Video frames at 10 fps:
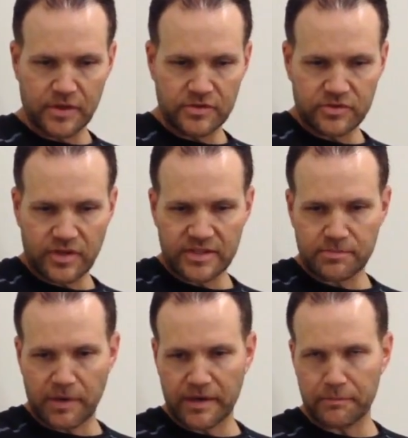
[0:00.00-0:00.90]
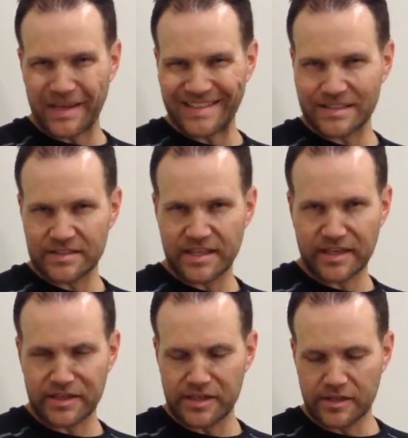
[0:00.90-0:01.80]
So that's my basic
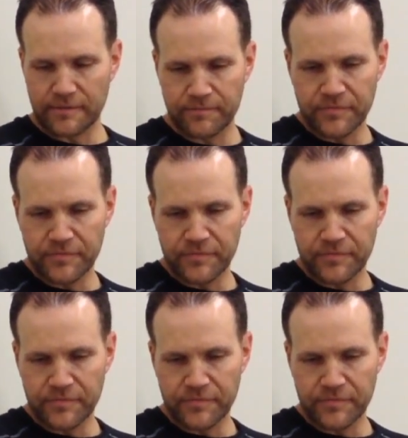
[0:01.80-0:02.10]
technique.